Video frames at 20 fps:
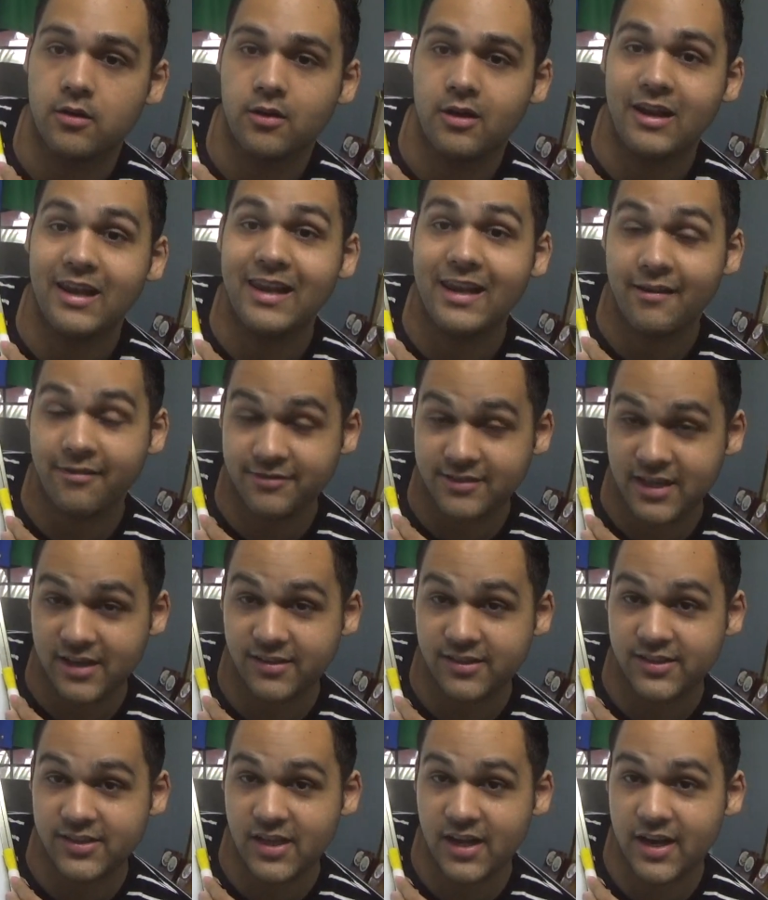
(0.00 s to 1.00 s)

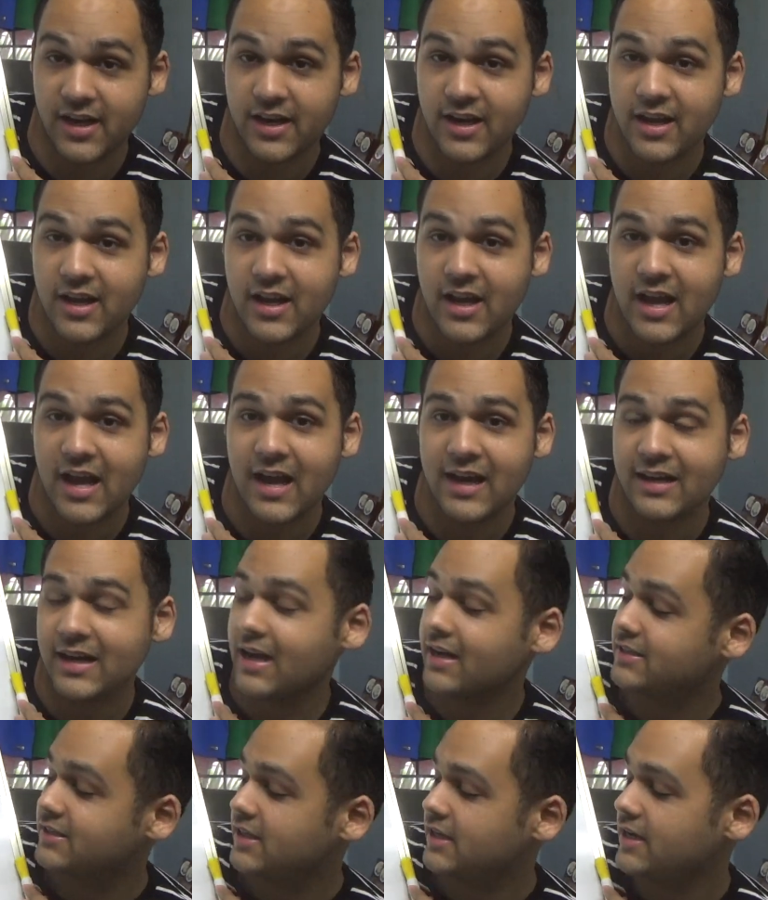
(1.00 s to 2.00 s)
left-hand side and
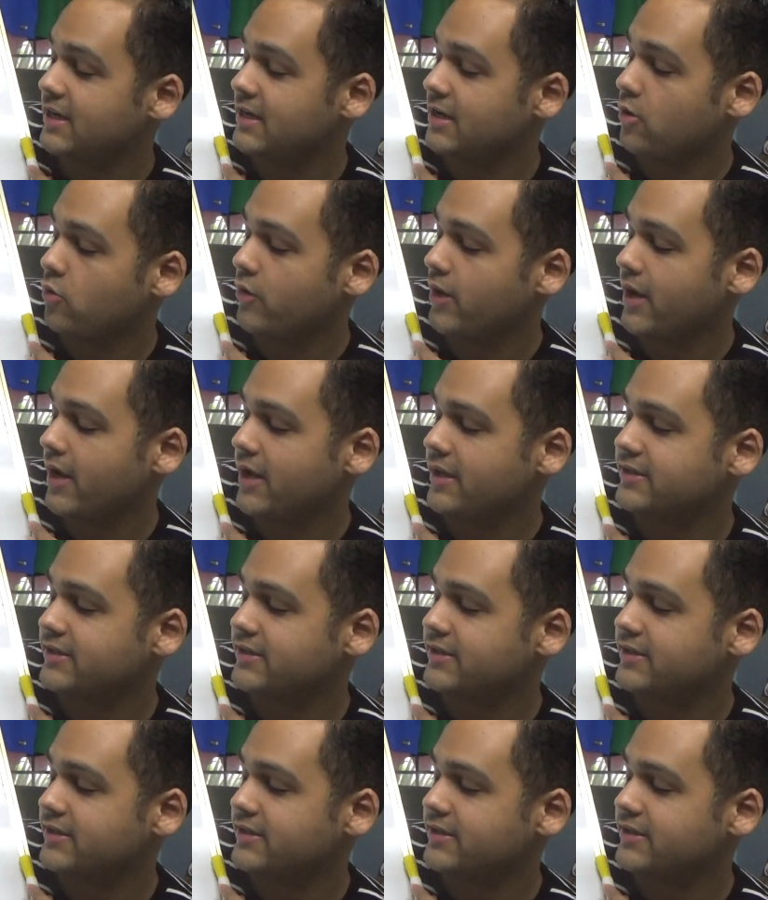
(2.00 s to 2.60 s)
acted in a way